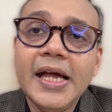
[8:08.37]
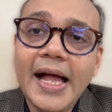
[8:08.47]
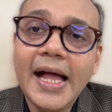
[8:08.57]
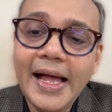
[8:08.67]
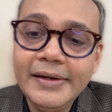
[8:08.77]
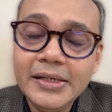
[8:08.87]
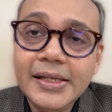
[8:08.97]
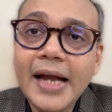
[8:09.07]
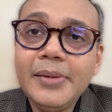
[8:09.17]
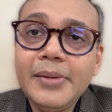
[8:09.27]
And
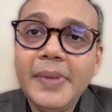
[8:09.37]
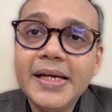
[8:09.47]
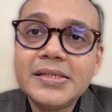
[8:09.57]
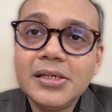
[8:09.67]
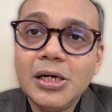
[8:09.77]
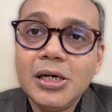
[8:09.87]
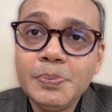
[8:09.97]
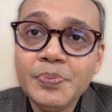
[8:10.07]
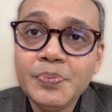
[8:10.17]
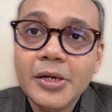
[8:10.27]
that makes a
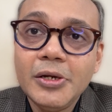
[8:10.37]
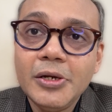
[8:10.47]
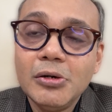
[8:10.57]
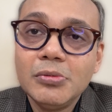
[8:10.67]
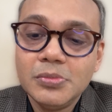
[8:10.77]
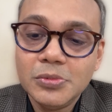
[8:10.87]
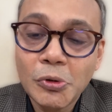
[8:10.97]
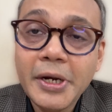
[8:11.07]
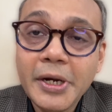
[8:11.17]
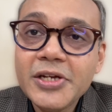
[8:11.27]

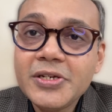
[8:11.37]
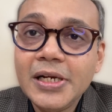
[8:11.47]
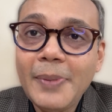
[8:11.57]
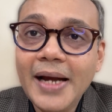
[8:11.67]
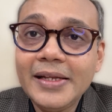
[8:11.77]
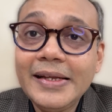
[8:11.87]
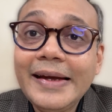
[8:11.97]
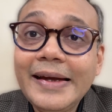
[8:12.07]
rotational pattern that